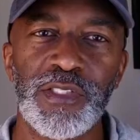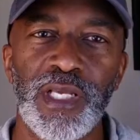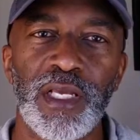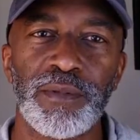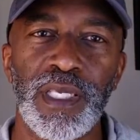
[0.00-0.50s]
to
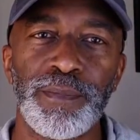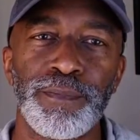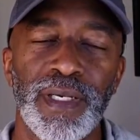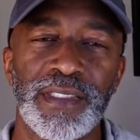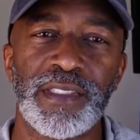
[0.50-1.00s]
help keep
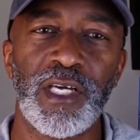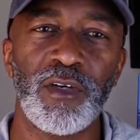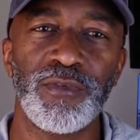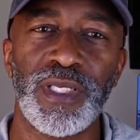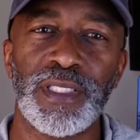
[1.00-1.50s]

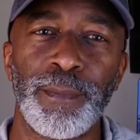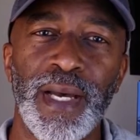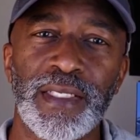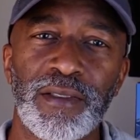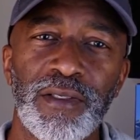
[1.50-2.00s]
myself and the
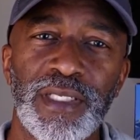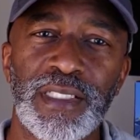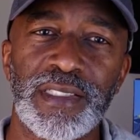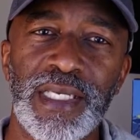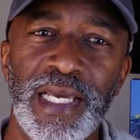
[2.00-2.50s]
bike
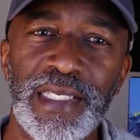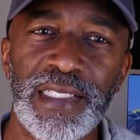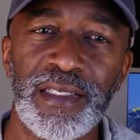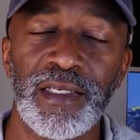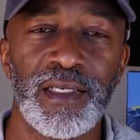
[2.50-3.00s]
looking
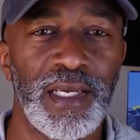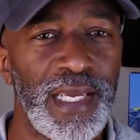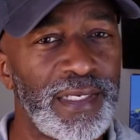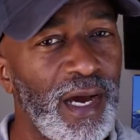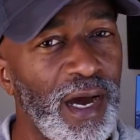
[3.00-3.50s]
tidy,
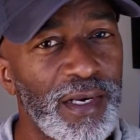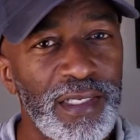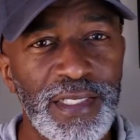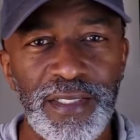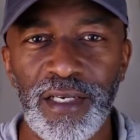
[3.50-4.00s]
and
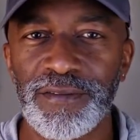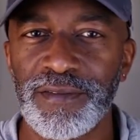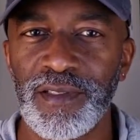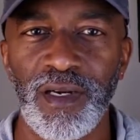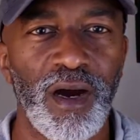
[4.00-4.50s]
oddly enough,
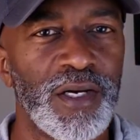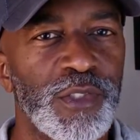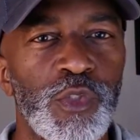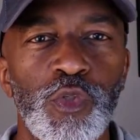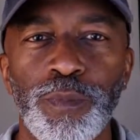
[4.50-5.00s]
are
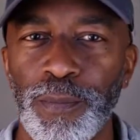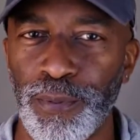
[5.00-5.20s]
super